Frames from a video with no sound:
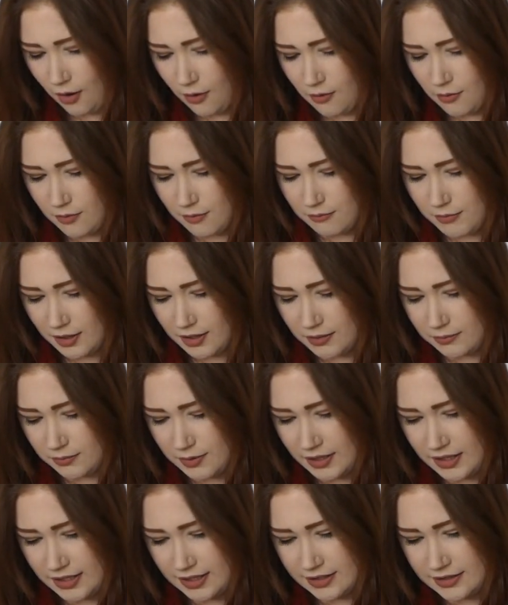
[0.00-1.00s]
oh my
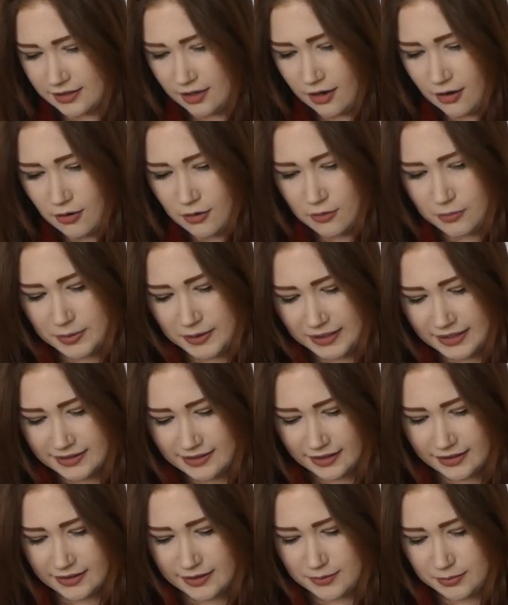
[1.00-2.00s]
word. Oh, please
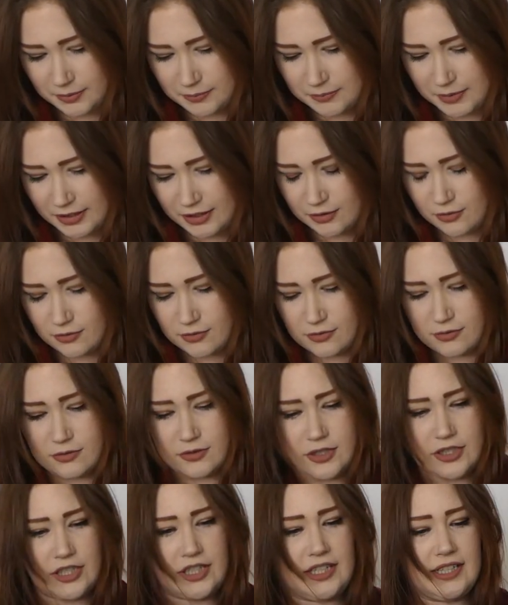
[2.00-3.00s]
let this one be
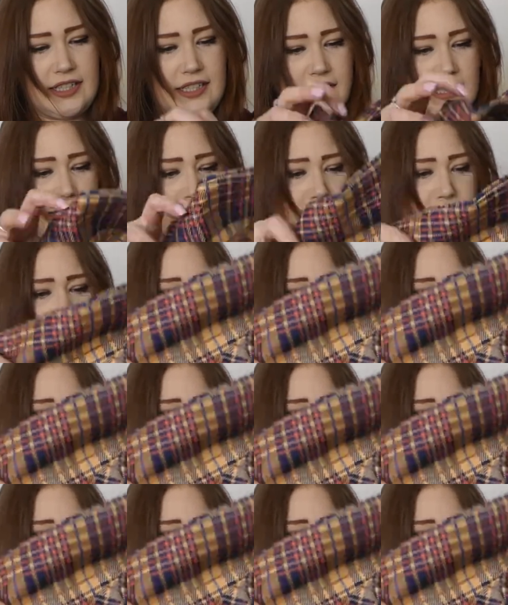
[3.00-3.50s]
gorgeous.